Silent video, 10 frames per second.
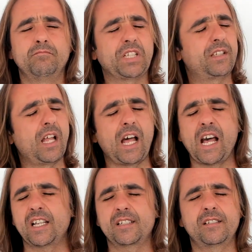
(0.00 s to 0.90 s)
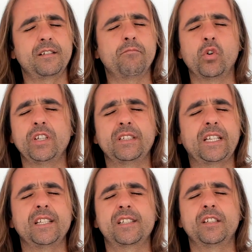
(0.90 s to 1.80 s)
But as the more
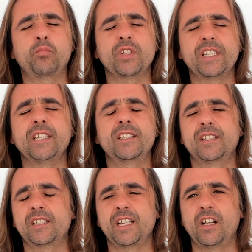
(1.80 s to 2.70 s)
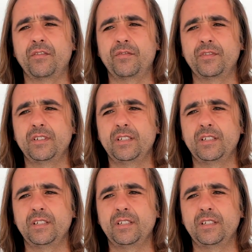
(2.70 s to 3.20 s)
intense it presents itself,